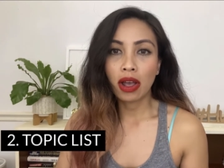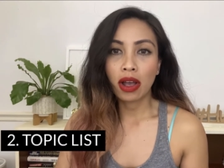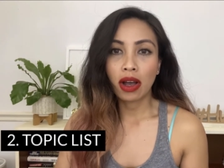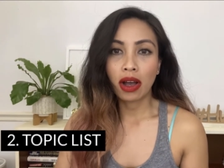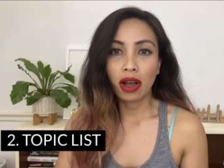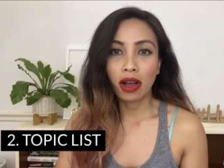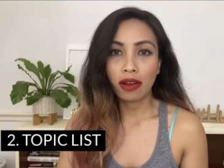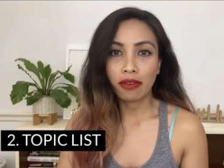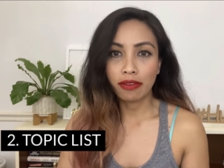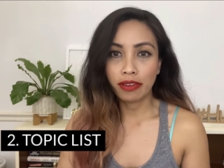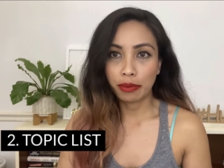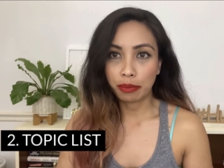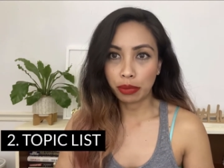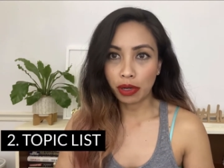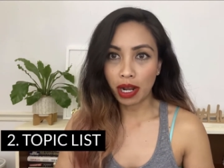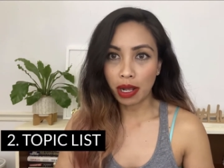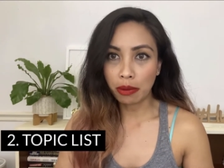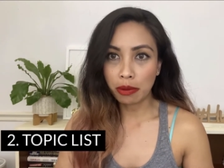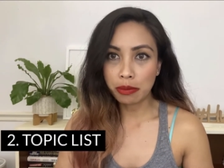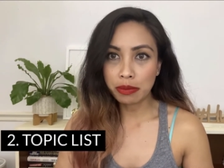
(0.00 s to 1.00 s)
of the
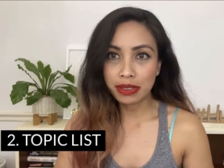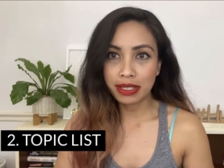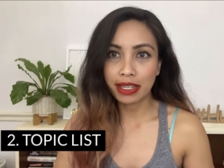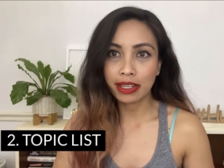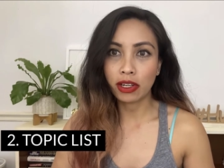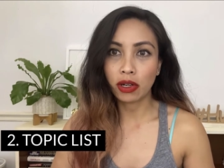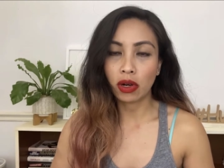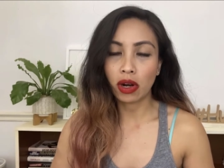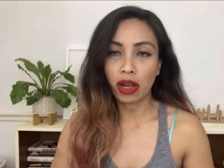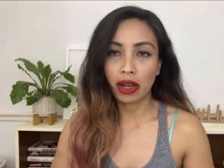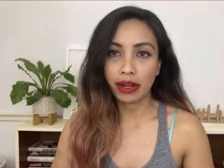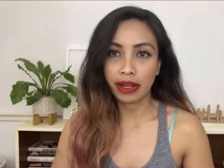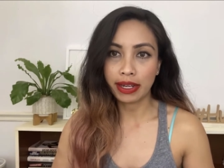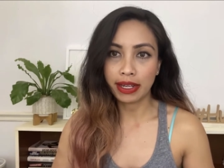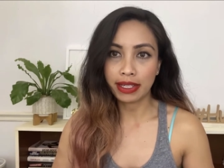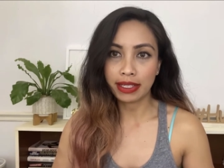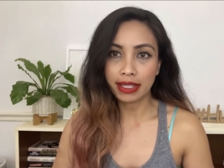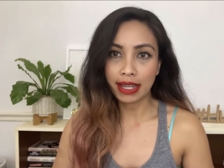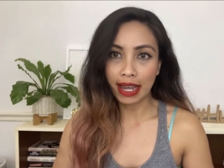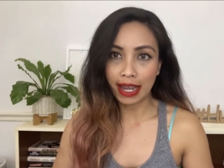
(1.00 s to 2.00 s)
problems that your
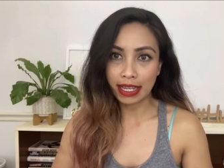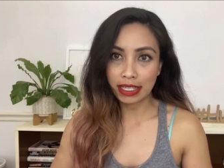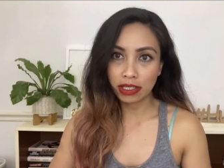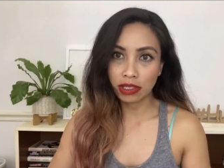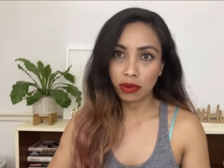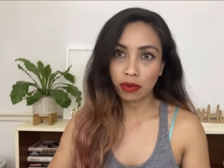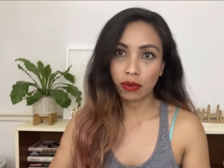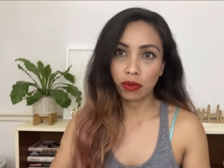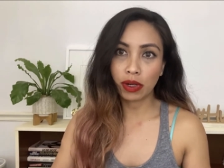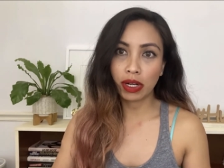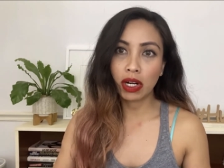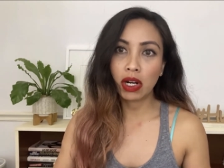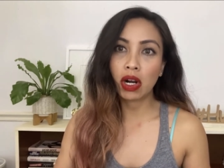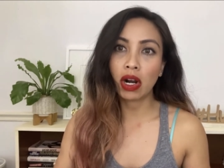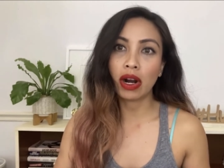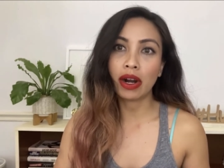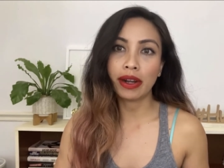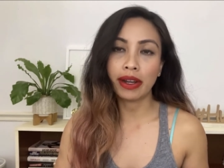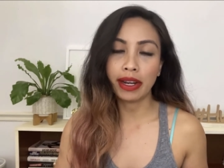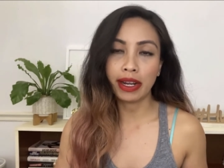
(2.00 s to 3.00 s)
audience has
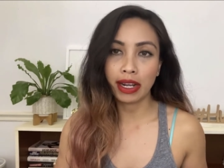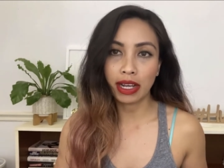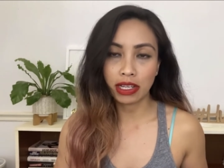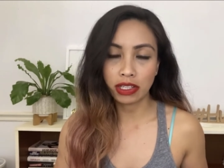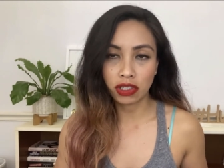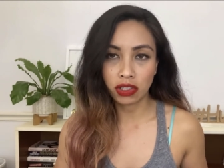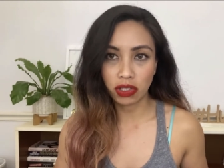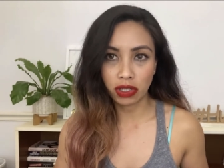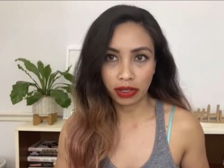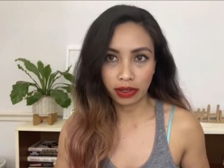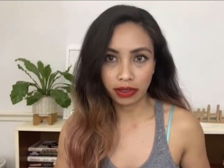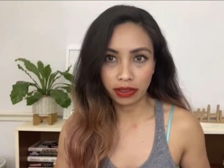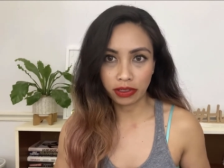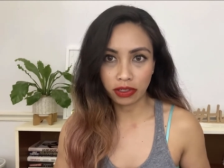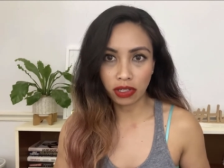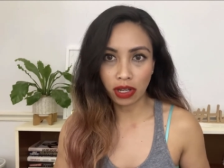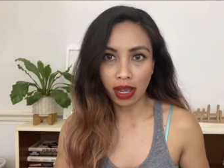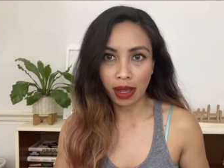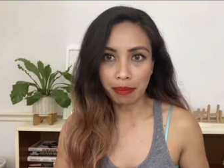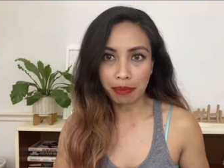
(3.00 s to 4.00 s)
regarding a certain
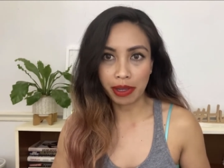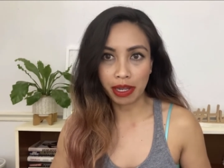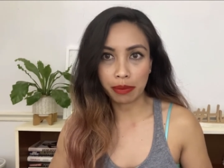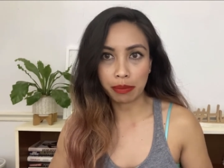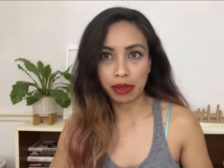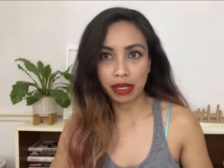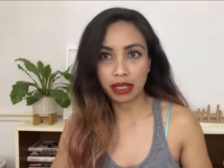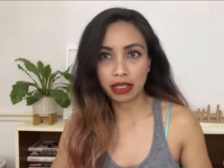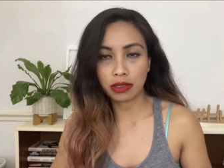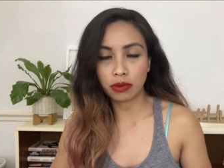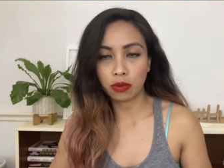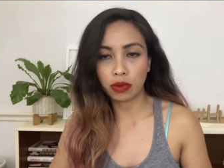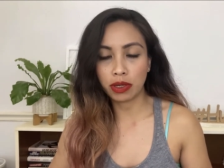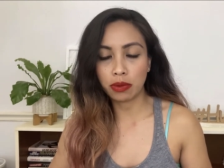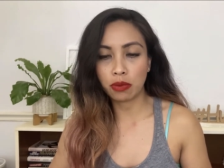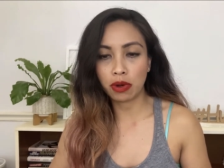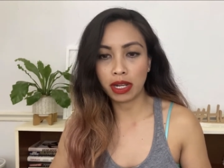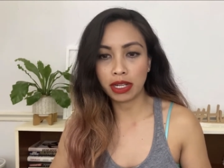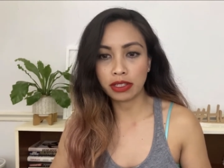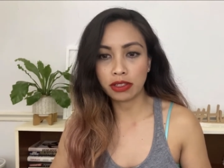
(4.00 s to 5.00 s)
topic, because we
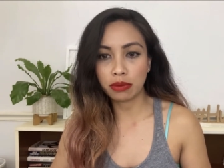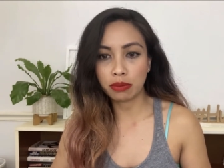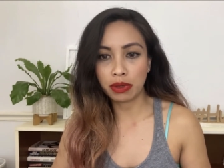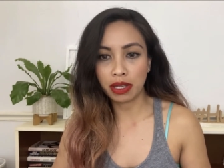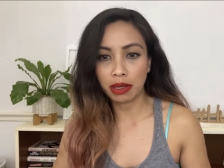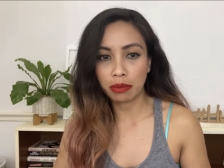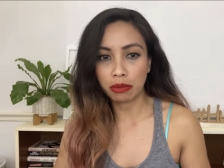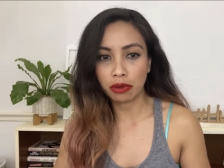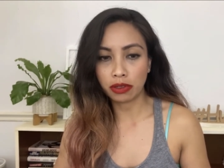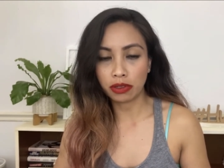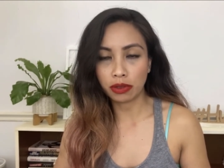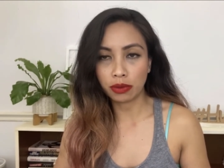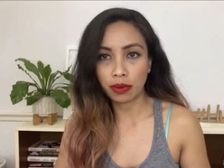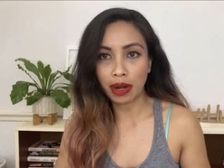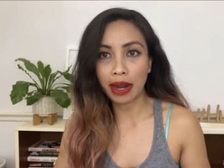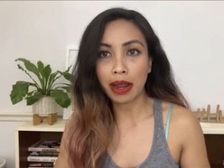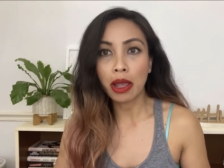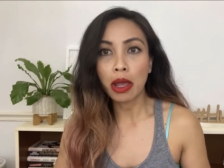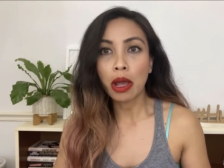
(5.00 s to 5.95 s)
want to be able to write